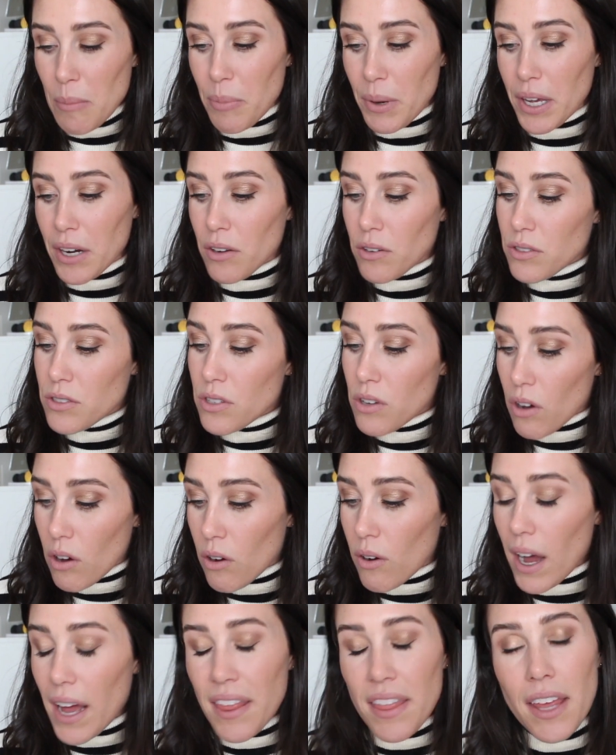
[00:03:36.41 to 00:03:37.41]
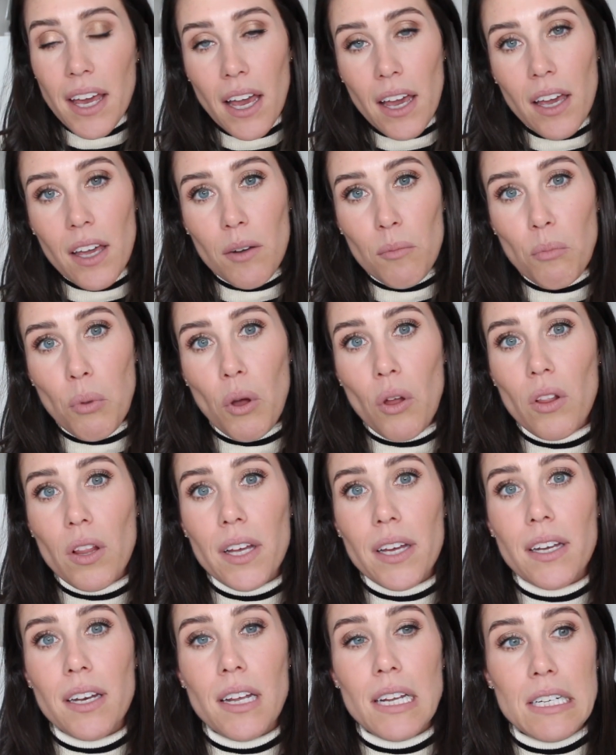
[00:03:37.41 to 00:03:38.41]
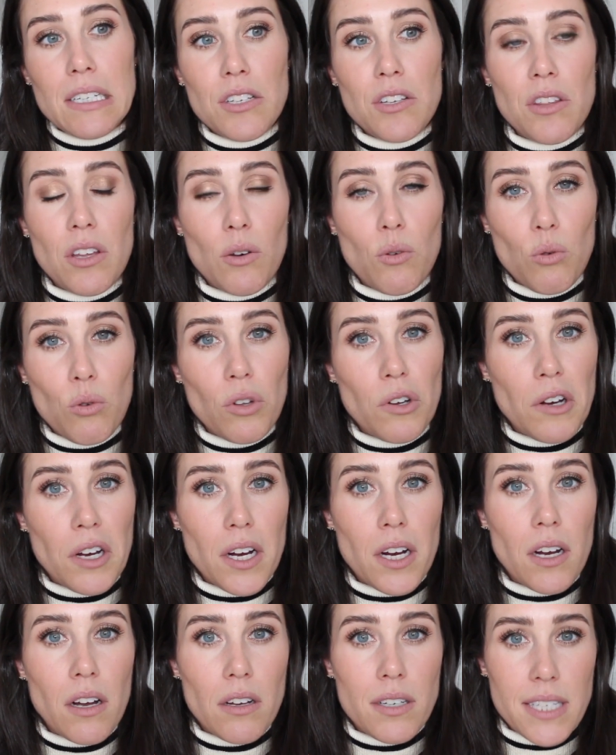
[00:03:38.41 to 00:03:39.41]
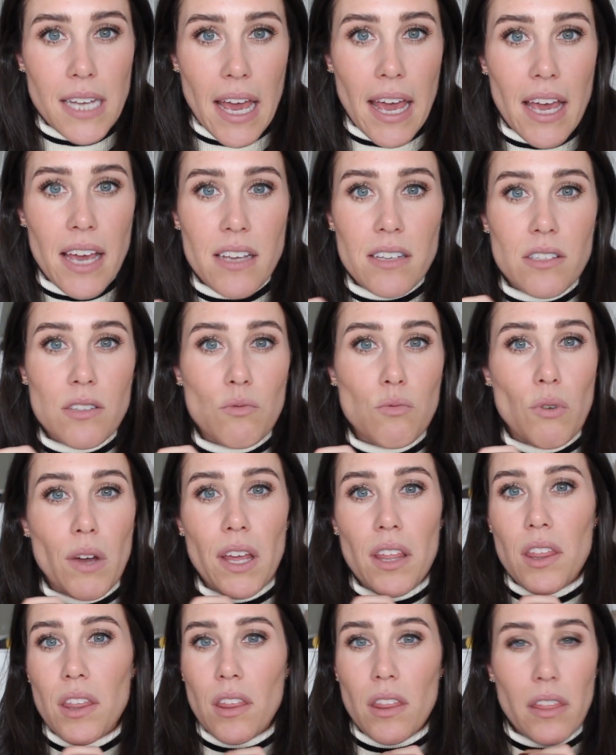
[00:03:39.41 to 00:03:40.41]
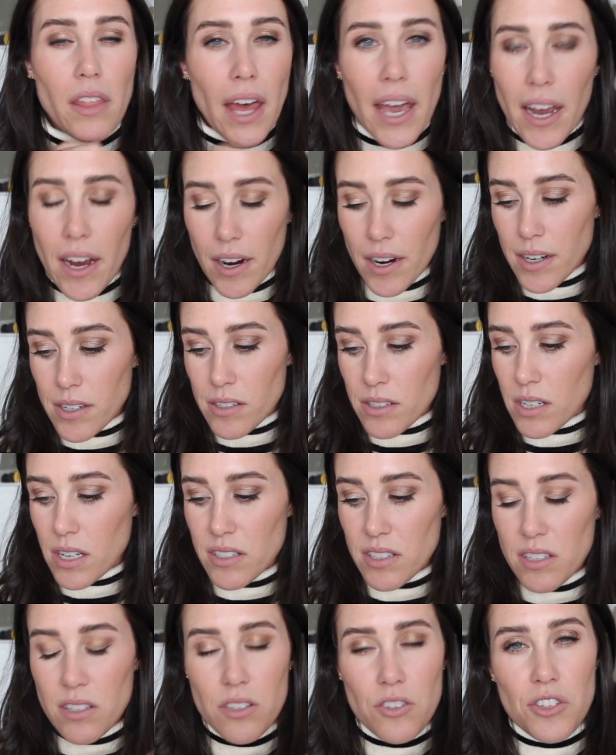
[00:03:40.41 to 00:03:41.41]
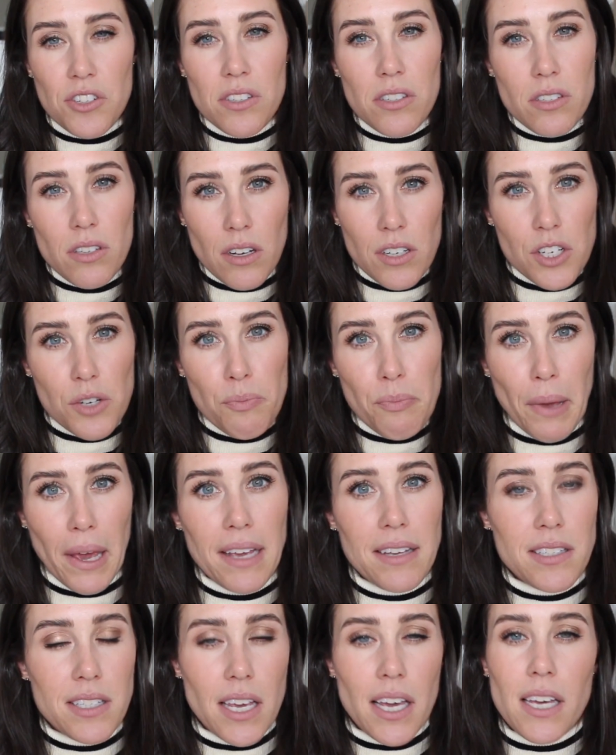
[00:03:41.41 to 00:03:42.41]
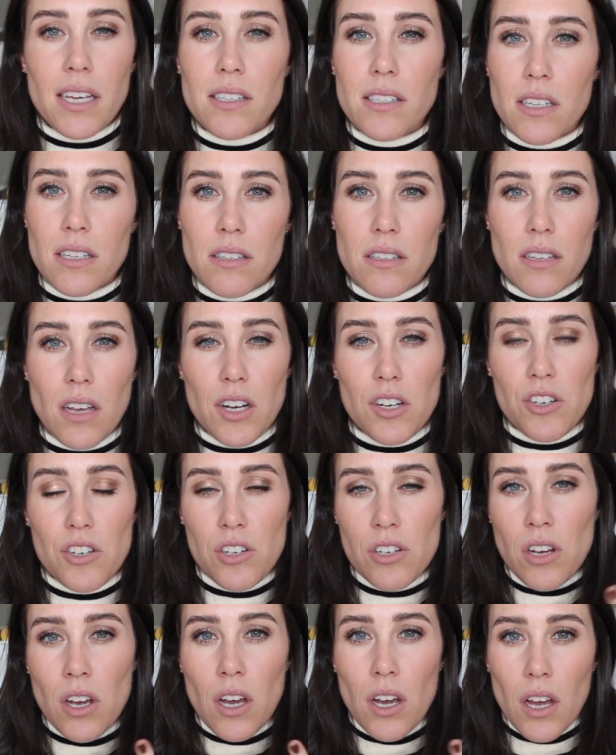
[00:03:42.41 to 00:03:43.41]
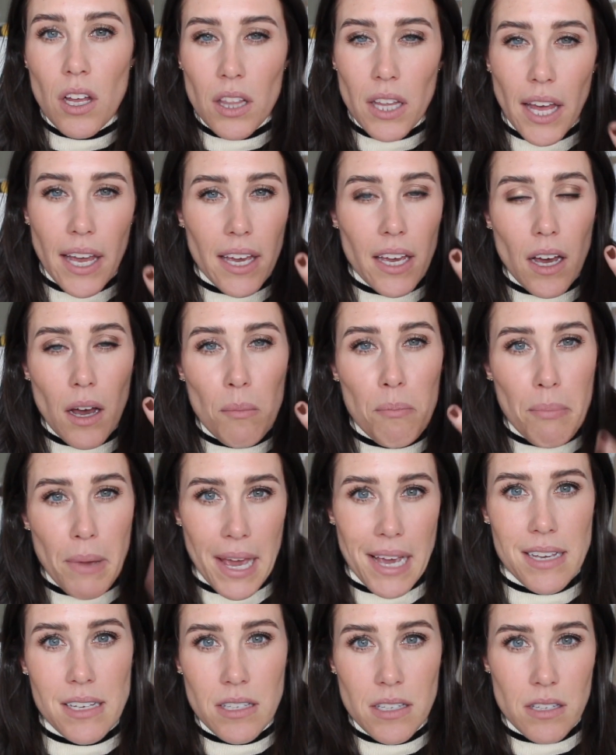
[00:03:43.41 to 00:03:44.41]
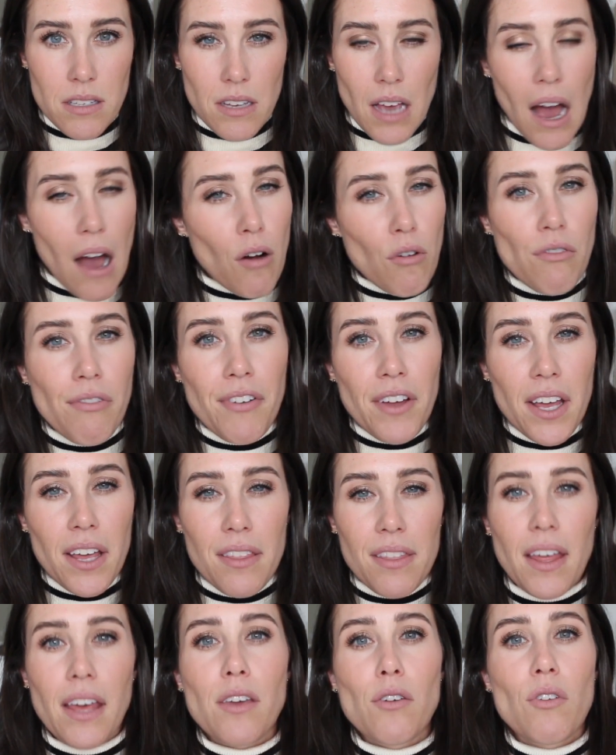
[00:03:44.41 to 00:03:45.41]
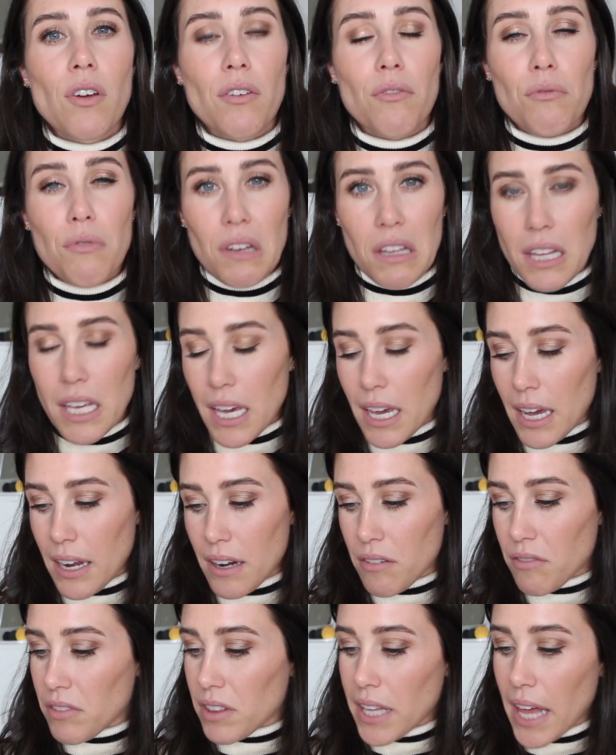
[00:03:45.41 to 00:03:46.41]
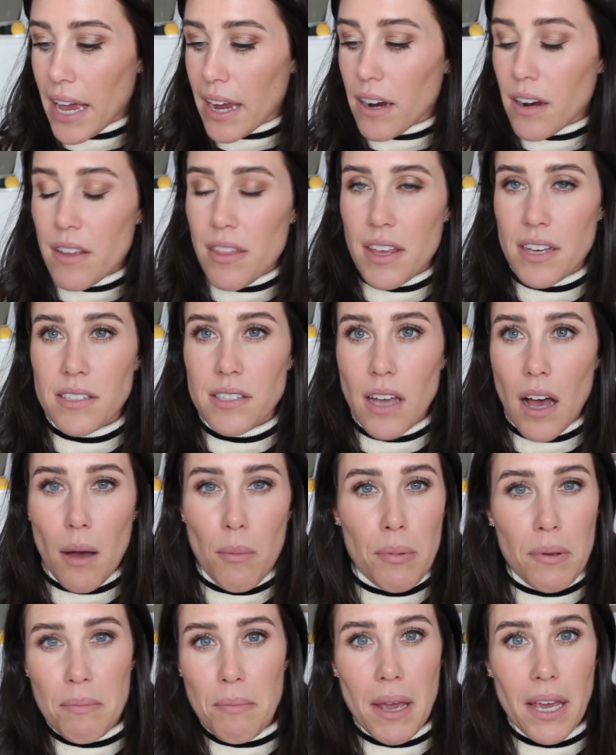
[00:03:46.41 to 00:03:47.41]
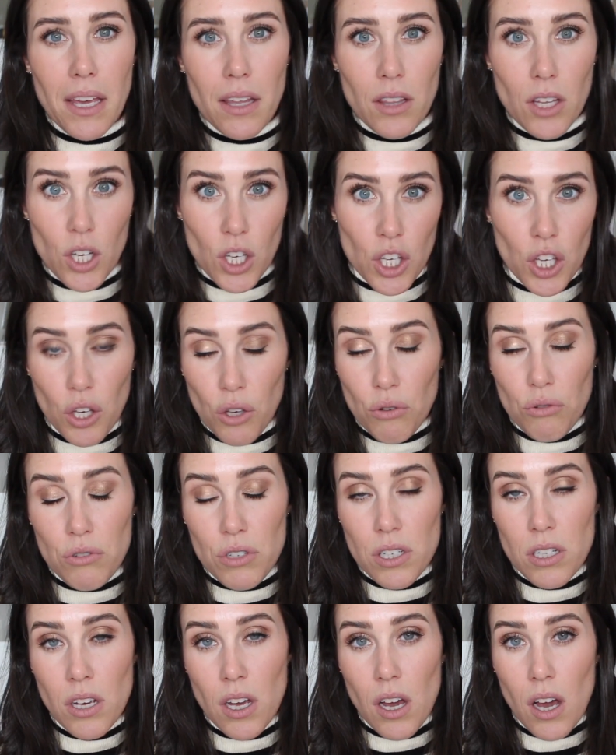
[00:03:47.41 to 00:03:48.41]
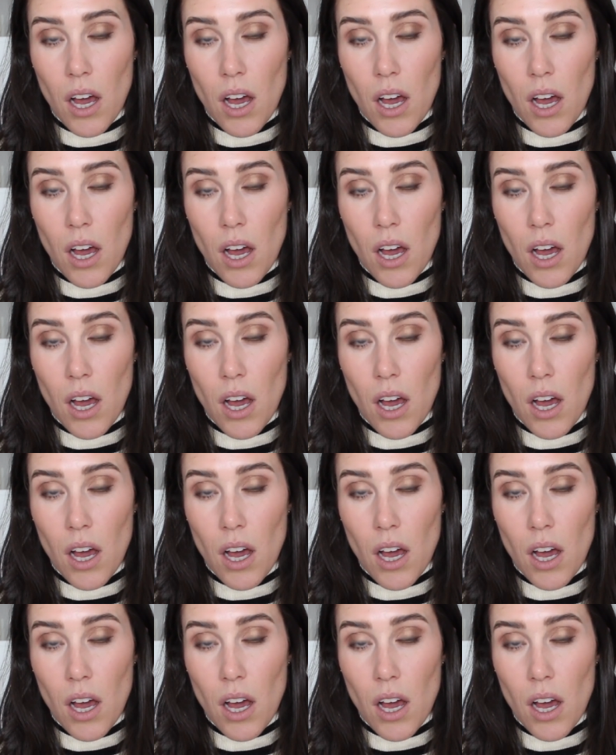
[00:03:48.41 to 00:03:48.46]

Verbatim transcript: but also I think I can pull it into the cooler days with layers, because it's just such basics and such like a base outfit that you can really kind of layer this up and make it look cute.